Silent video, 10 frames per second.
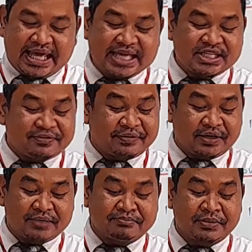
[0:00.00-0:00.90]
is
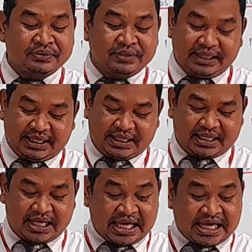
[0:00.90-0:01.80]
from Mongolia.
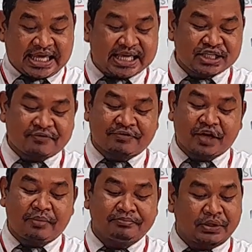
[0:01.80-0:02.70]
His
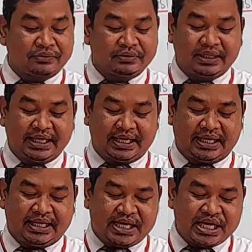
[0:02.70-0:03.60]

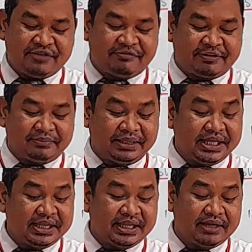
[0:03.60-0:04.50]

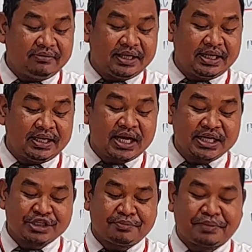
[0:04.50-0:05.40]
family live in a
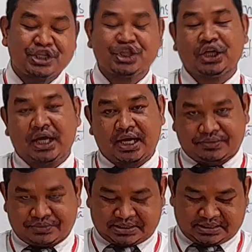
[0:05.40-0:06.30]
special
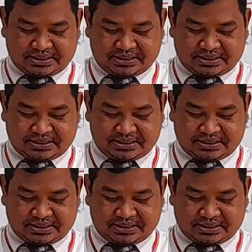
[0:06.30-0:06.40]
house.